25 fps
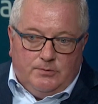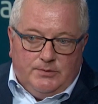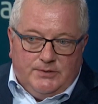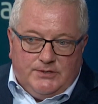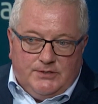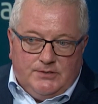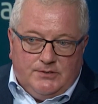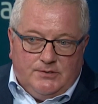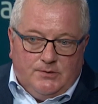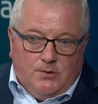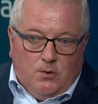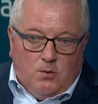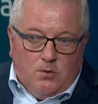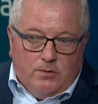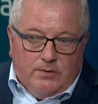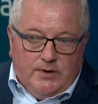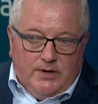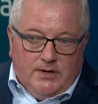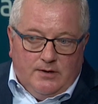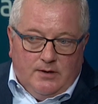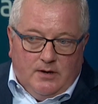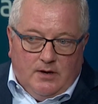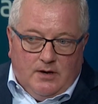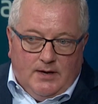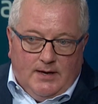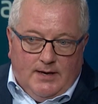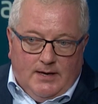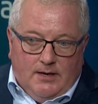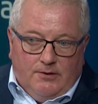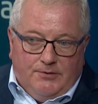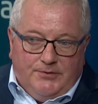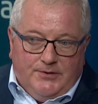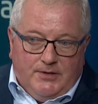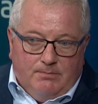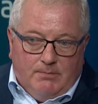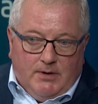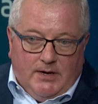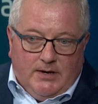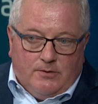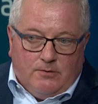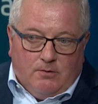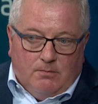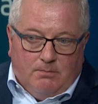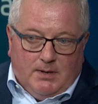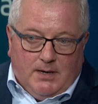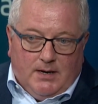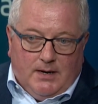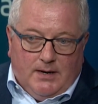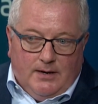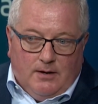restoring a healthy
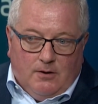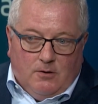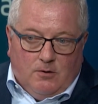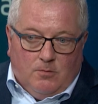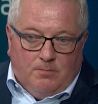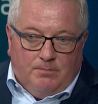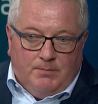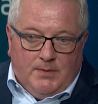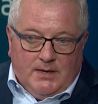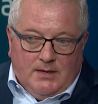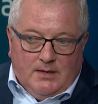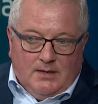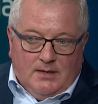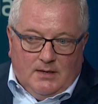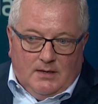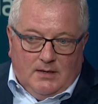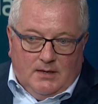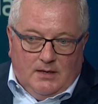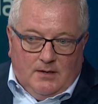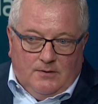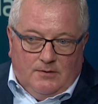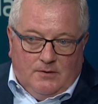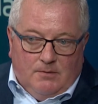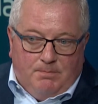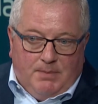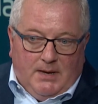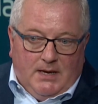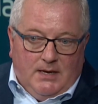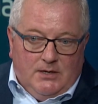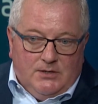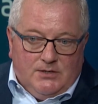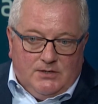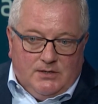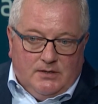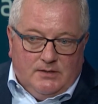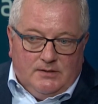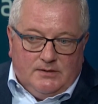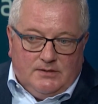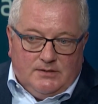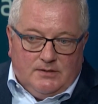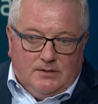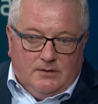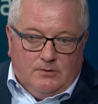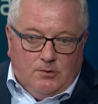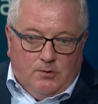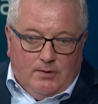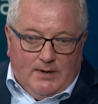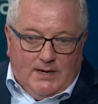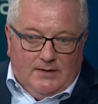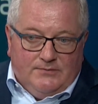microbiome in the patients
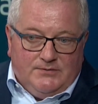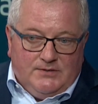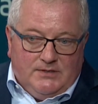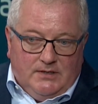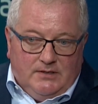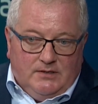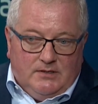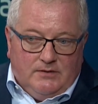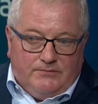who have C.